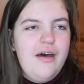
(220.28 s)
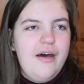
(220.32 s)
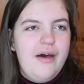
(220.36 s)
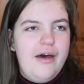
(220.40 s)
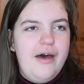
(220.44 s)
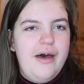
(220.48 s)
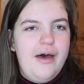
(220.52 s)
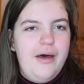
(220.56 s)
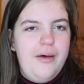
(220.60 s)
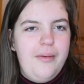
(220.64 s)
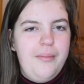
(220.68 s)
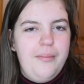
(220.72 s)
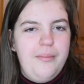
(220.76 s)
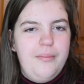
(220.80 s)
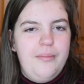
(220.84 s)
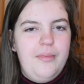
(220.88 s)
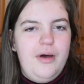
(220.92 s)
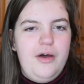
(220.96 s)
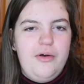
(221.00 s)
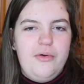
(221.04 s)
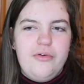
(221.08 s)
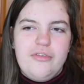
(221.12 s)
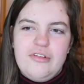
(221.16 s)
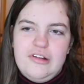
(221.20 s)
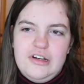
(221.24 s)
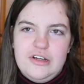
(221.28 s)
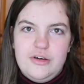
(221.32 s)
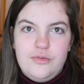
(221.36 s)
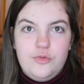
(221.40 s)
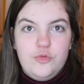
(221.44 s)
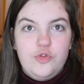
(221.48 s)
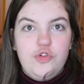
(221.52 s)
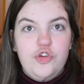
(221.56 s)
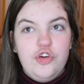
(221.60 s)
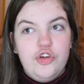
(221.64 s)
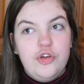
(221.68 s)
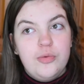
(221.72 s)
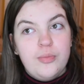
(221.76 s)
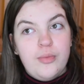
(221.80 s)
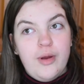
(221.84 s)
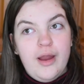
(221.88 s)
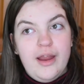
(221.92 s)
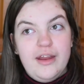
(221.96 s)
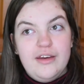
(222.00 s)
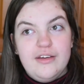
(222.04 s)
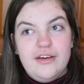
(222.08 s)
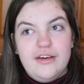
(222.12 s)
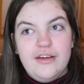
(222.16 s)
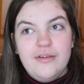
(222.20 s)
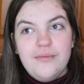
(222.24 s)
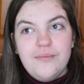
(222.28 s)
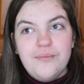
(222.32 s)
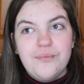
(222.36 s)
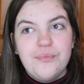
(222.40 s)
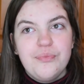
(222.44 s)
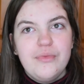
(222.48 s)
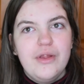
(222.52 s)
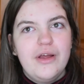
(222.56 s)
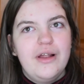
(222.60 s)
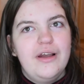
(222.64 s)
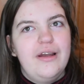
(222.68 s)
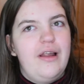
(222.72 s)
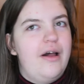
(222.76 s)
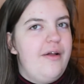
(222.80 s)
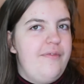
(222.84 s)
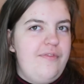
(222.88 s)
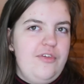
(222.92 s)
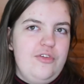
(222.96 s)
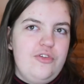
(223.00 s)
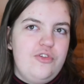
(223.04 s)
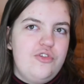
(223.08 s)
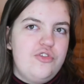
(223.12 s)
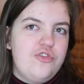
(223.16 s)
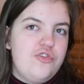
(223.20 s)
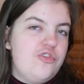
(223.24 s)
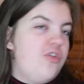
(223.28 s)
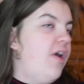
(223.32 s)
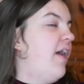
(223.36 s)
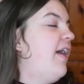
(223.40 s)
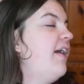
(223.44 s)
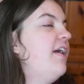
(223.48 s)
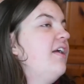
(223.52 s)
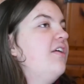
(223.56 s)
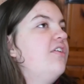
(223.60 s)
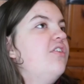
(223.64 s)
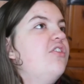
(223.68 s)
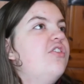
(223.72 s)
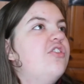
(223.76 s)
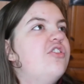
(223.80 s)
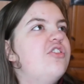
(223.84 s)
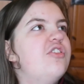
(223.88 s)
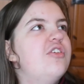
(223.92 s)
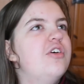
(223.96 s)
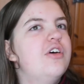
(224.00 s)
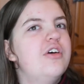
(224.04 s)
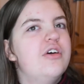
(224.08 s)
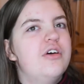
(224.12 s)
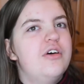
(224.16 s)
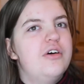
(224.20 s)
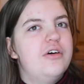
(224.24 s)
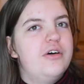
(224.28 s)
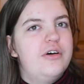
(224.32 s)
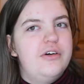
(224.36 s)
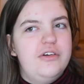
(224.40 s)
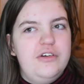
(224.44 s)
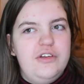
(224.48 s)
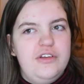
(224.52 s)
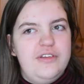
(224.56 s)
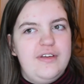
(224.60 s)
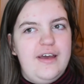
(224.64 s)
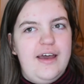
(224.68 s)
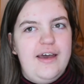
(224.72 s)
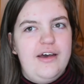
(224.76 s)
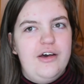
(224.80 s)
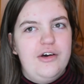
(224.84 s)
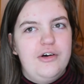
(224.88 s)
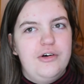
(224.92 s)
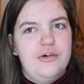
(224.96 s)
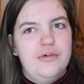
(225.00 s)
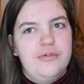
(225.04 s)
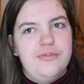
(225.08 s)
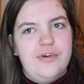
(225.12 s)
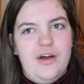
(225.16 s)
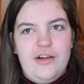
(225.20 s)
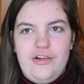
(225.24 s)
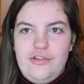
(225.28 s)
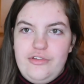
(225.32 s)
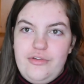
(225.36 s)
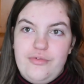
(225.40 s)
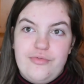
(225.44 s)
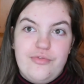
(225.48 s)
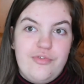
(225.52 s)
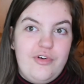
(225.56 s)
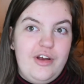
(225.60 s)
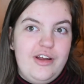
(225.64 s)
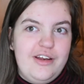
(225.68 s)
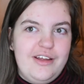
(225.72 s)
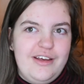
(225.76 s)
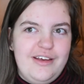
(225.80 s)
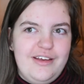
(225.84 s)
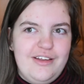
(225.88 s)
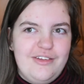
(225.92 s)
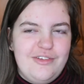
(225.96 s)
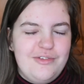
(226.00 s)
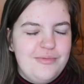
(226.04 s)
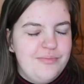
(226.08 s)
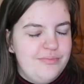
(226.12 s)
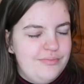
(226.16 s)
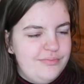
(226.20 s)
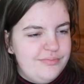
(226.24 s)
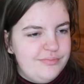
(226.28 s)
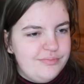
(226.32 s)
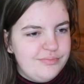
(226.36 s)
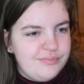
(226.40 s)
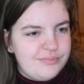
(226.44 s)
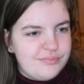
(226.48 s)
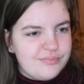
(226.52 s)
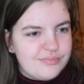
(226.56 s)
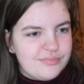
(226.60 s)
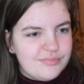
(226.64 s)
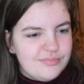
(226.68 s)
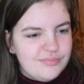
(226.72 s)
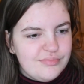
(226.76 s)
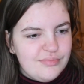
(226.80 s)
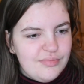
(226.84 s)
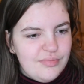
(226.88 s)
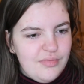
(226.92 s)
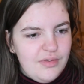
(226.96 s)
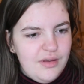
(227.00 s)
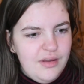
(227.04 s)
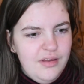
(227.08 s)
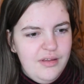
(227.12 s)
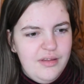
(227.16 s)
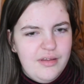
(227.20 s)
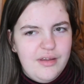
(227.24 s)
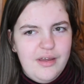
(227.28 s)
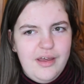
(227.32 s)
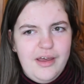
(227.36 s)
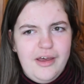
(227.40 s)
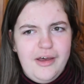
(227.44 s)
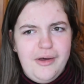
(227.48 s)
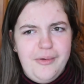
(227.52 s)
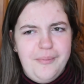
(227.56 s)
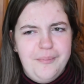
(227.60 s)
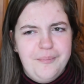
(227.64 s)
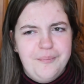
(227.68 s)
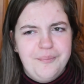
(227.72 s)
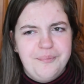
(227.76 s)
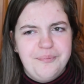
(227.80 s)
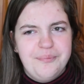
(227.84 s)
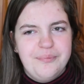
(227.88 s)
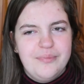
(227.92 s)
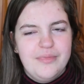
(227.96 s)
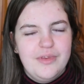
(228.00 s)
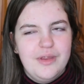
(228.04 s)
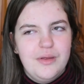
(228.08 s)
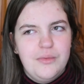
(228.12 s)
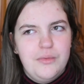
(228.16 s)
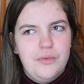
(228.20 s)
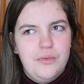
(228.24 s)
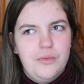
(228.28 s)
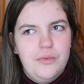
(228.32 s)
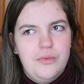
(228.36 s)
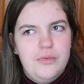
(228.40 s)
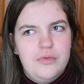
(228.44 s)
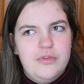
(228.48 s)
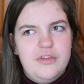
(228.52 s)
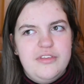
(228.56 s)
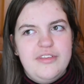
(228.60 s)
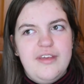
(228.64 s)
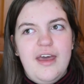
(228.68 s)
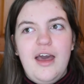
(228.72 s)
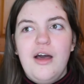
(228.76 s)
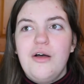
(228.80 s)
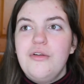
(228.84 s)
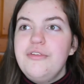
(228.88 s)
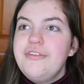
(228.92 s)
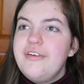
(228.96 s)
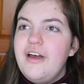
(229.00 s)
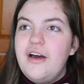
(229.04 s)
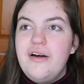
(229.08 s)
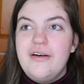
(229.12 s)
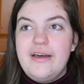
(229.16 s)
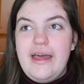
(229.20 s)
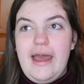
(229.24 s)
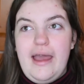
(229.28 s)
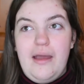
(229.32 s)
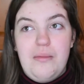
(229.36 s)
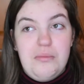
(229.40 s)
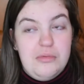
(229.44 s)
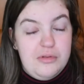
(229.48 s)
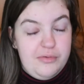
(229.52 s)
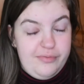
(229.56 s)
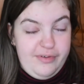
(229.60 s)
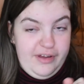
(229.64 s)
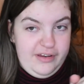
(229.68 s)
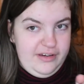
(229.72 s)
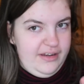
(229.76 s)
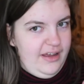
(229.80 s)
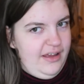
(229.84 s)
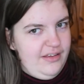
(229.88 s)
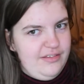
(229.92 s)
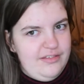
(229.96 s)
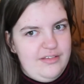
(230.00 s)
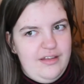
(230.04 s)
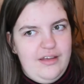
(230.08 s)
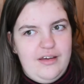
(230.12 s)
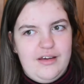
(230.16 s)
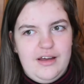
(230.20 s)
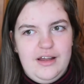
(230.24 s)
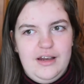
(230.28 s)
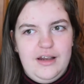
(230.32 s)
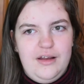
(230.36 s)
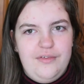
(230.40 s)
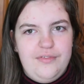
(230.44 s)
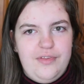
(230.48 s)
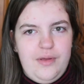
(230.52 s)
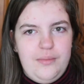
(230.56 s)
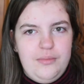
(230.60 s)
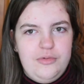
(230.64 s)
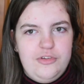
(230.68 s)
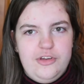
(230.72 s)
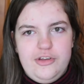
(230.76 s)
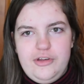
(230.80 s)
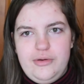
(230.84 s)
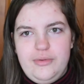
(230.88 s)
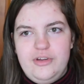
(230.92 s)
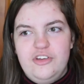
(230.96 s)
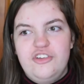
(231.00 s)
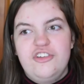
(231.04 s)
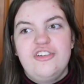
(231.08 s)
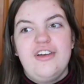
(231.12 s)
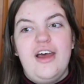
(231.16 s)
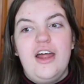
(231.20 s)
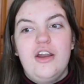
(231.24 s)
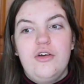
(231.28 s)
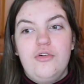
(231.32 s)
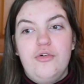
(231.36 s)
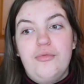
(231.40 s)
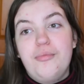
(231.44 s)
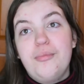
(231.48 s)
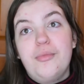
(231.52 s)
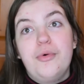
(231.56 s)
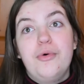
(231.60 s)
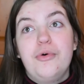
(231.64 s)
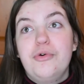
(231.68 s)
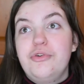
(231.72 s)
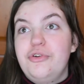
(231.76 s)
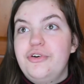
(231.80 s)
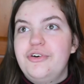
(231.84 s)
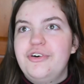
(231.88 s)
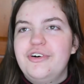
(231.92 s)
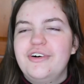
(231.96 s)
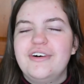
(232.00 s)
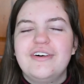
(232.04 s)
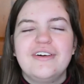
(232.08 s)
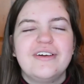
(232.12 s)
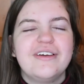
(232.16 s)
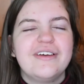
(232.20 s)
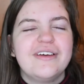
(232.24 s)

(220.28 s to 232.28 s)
I also love Tomb Raider, Life is Strange, Undertale, Five Nights at Freddy's. The Telltale games are fantastic, I love them too, and Shadow of Mordor.